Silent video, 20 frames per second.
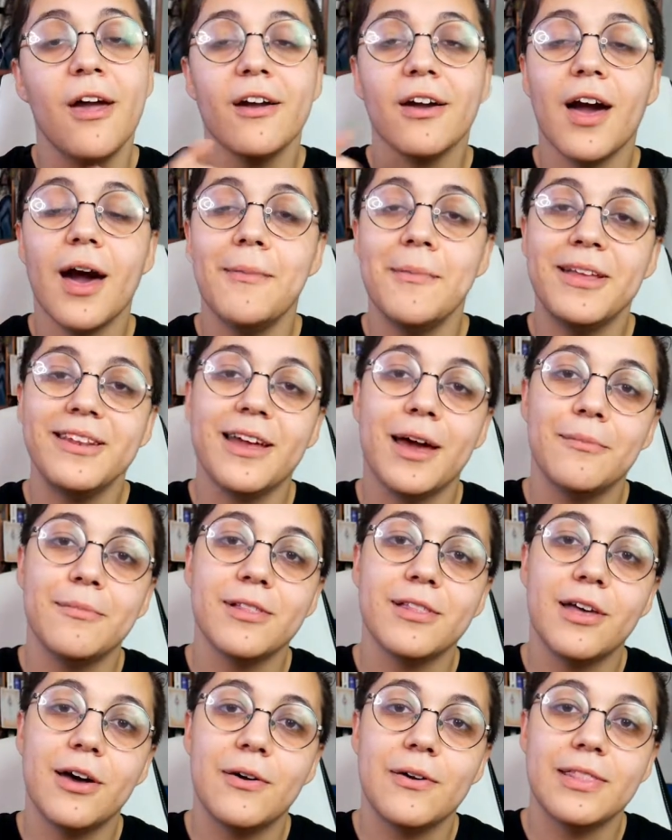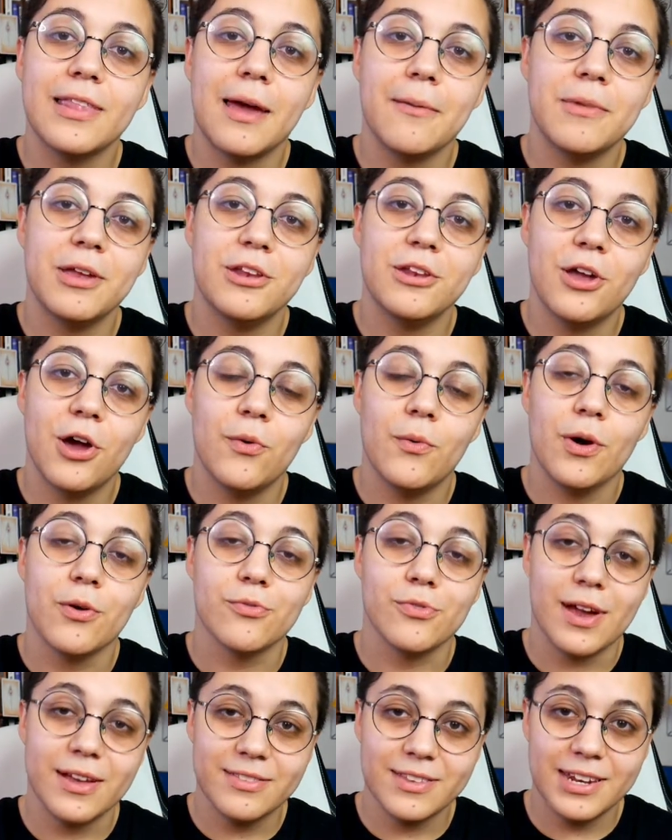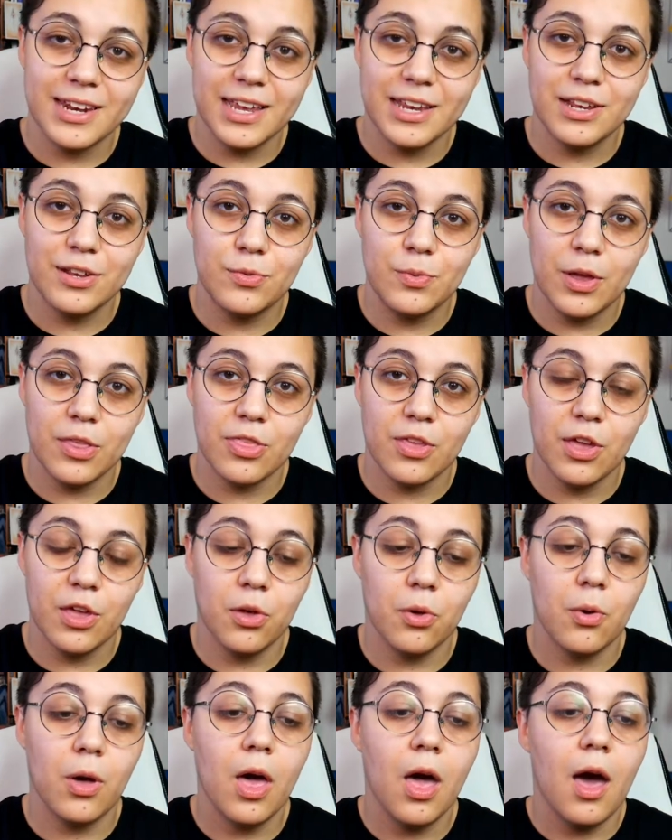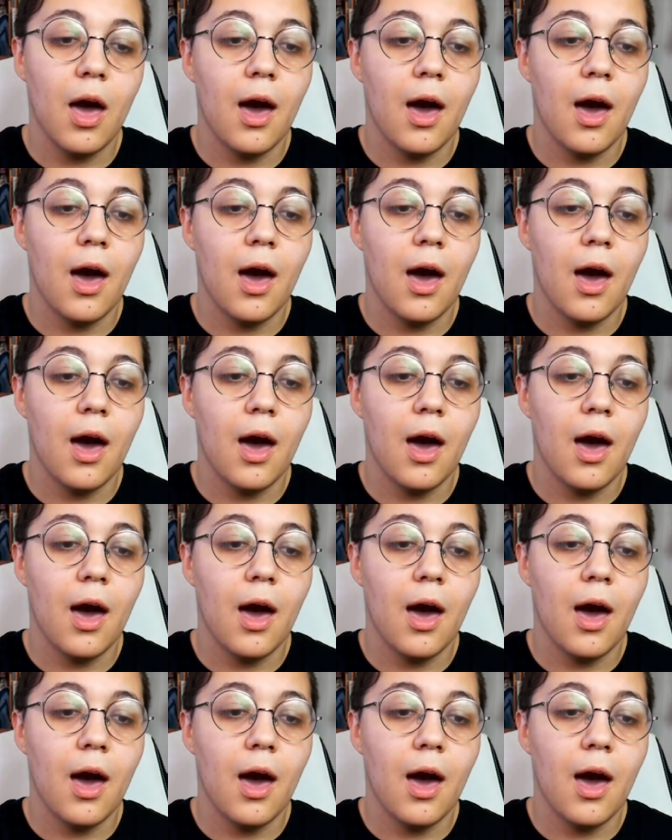comment down below and let me know what resonated with you.